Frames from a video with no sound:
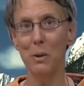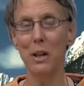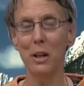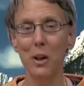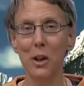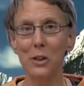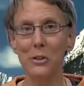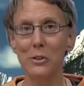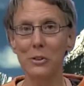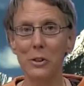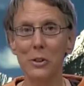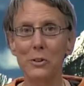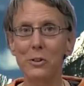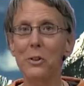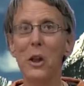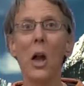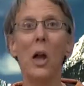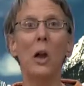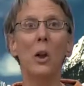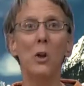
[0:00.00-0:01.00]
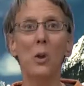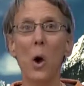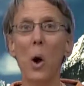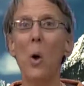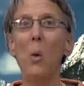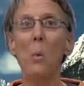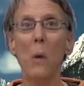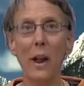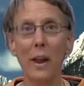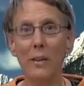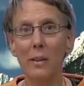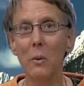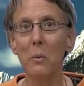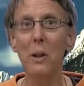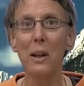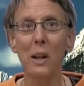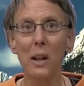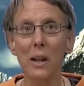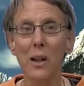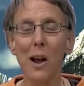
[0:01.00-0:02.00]
Because there's no way that
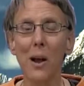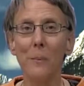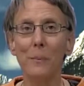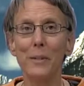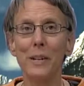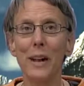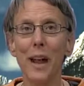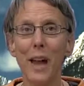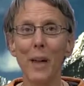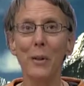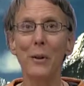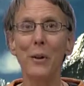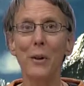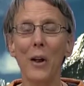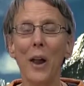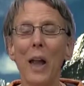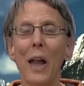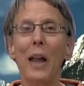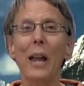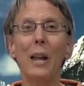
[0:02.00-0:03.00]
we can come together